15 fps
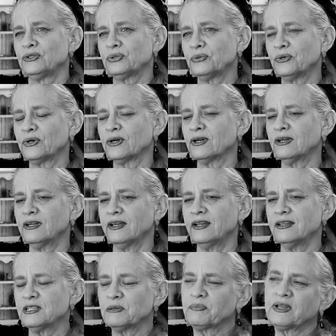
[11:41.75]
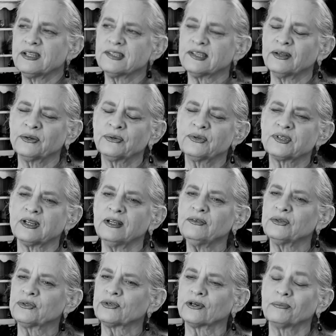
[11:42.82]
tour, and it depends on who's
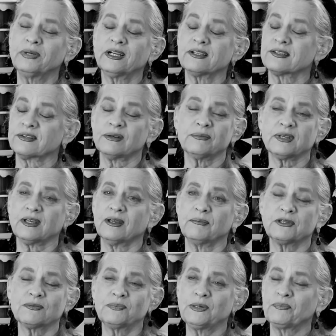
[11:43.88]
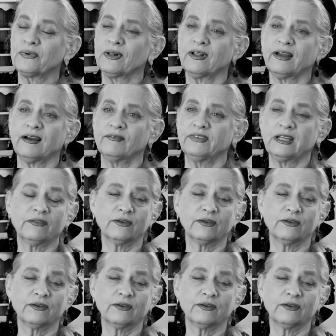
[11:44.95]
on the tour, because sometimes people have...